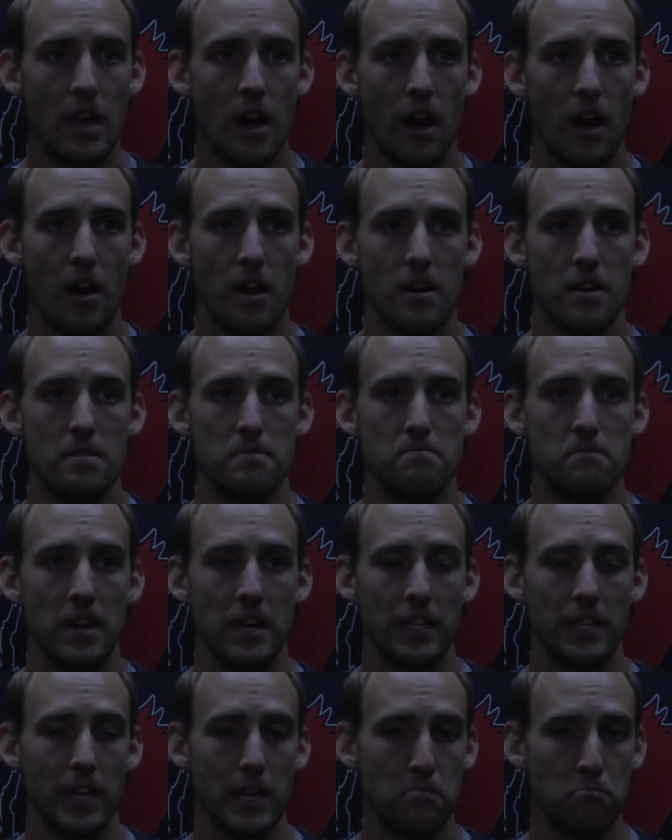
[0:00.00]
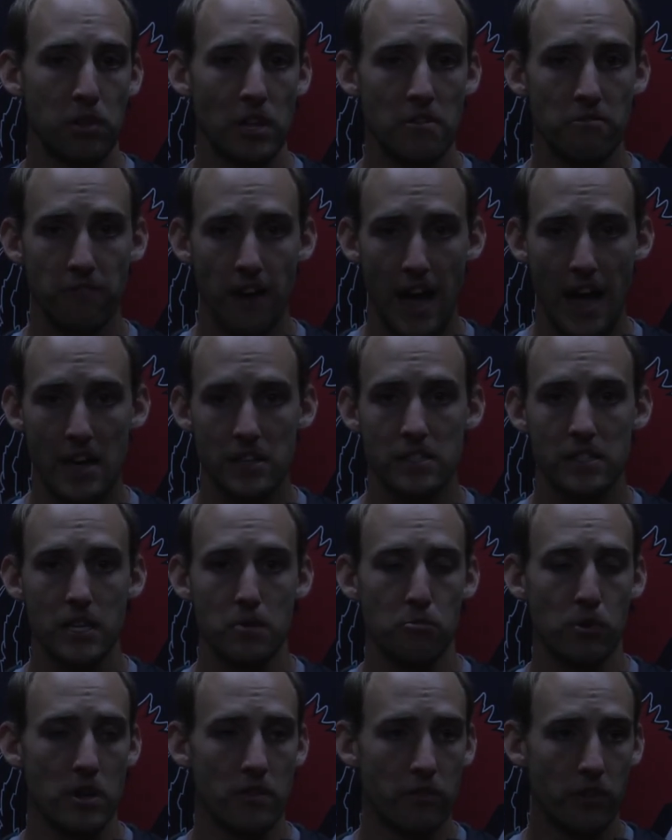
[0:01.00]
And they play fast. They
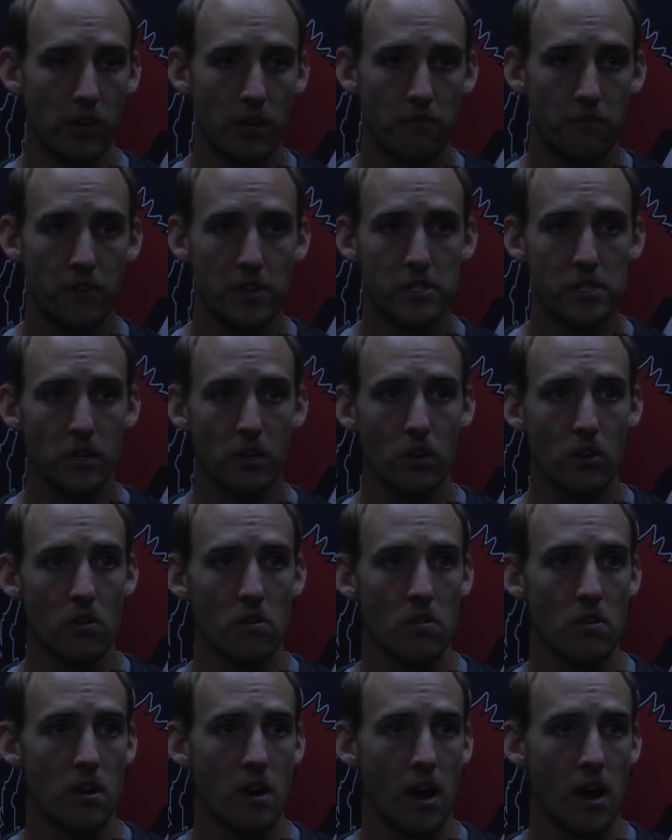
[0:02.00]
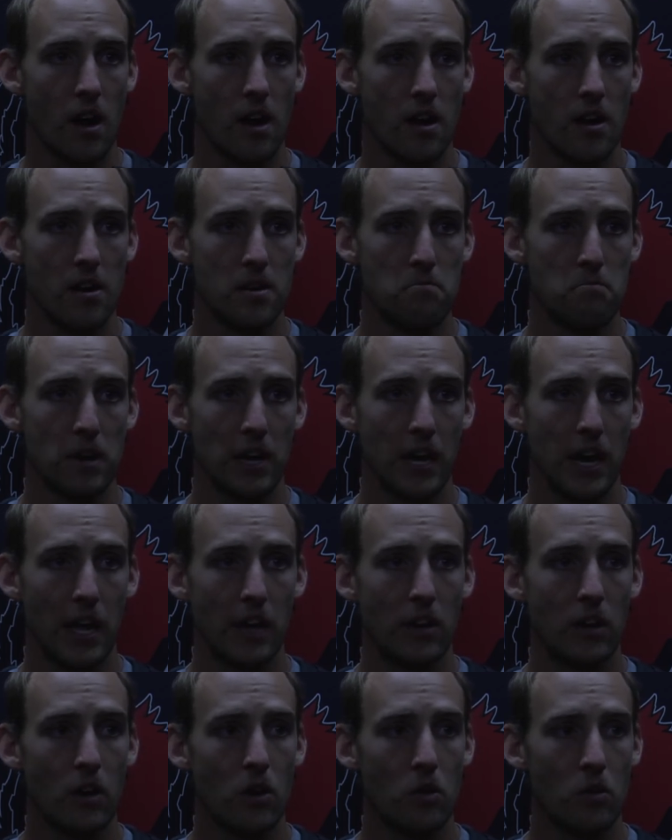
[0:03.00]
play very physical. And I
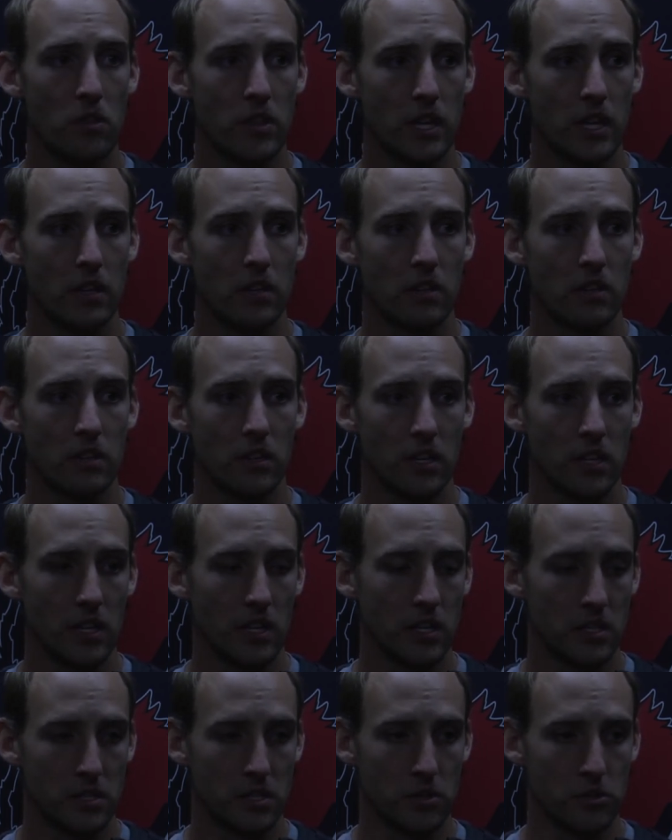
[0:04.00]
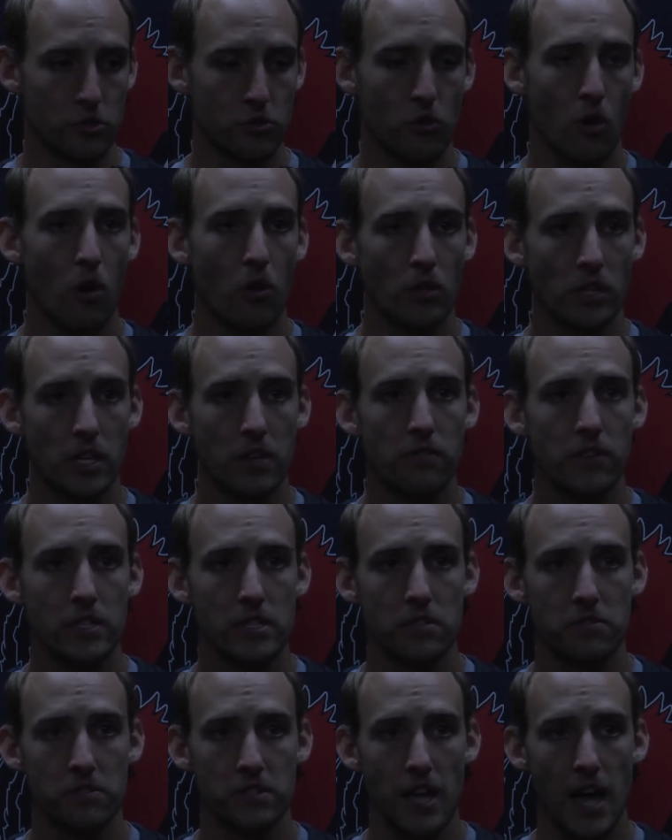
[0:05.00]
know that it's a strong
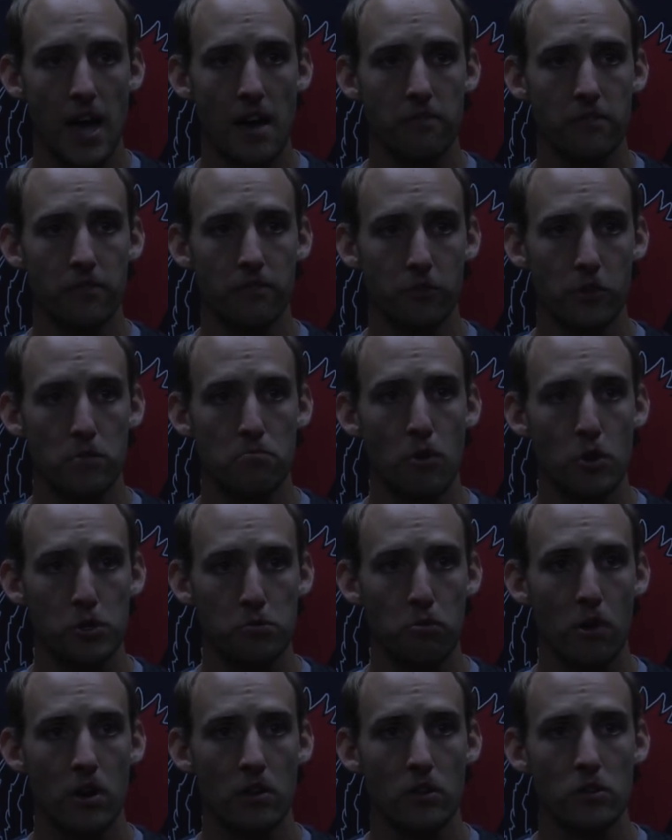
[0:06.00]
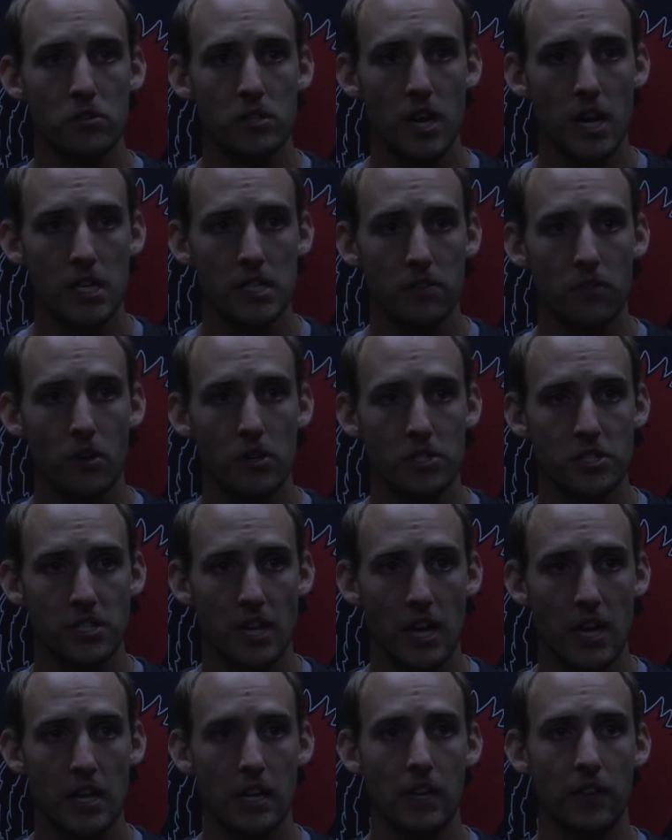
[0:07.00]
defensive staff. And for the most part, those guys have all
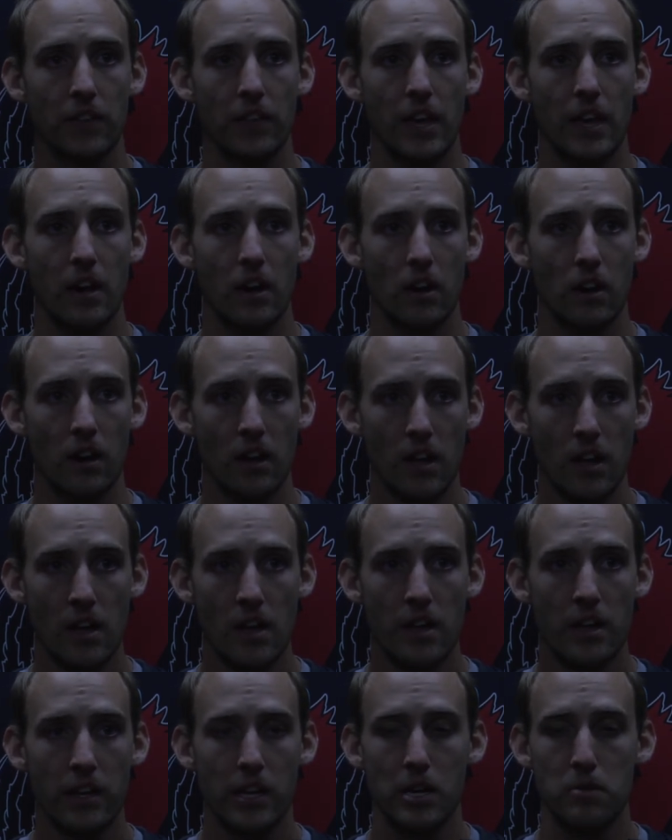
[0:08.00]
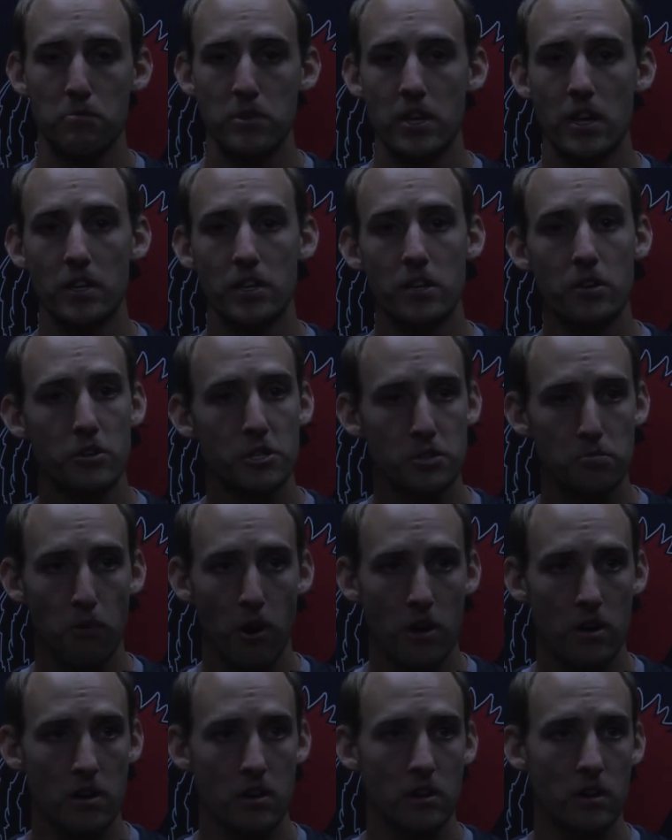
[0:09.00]
stayed. And they are going to be a year
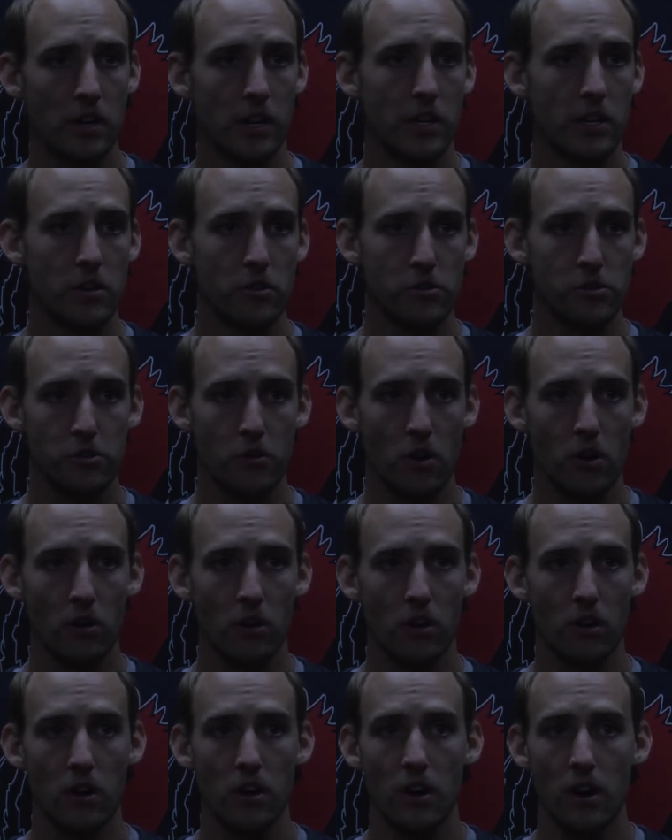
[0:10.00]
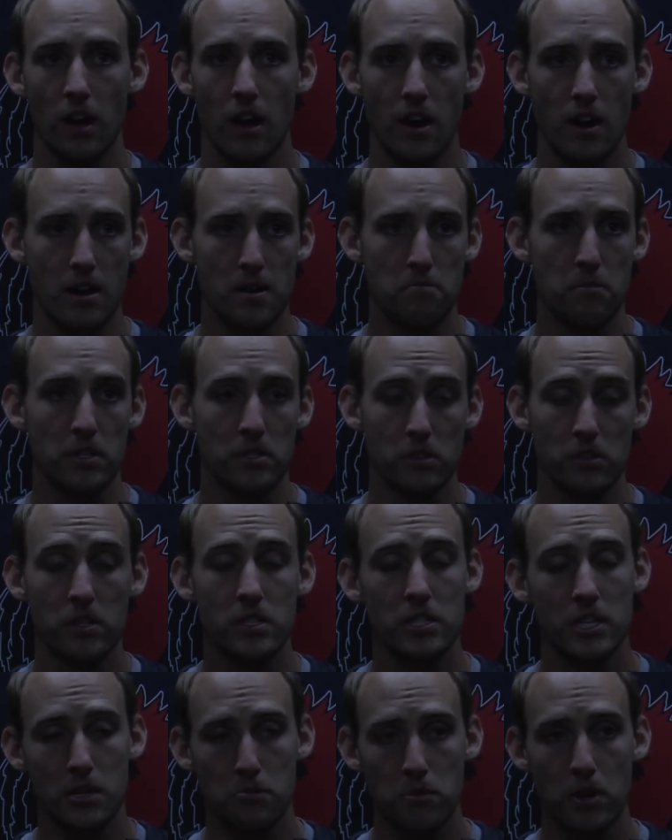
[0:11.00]
smarter and a year stronger. And so
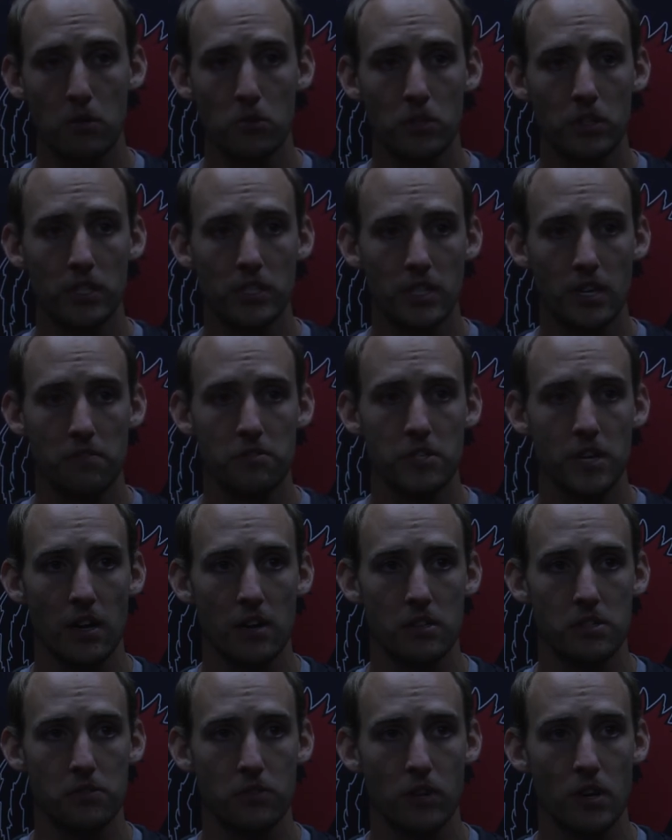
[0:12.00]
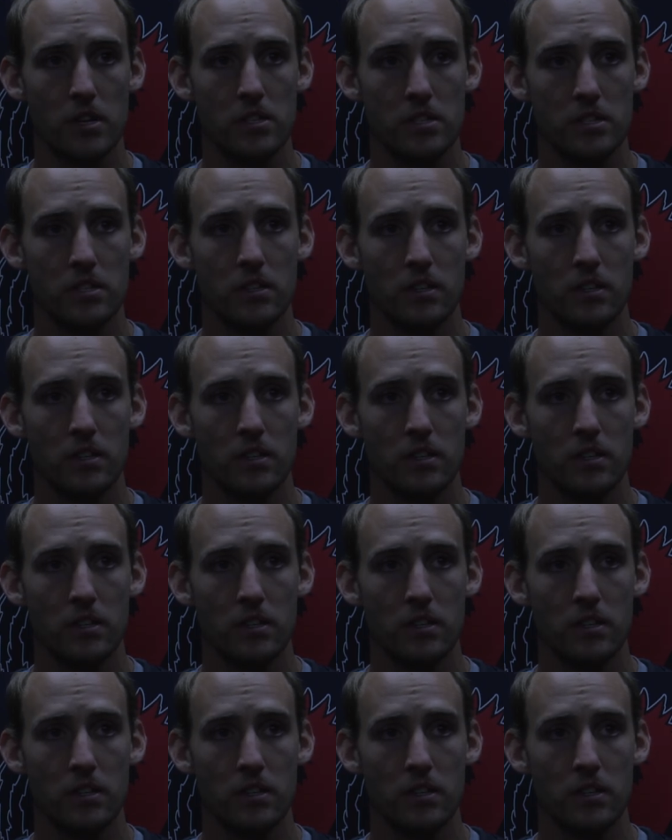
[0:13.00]
it's going to be a really tough challenge for us.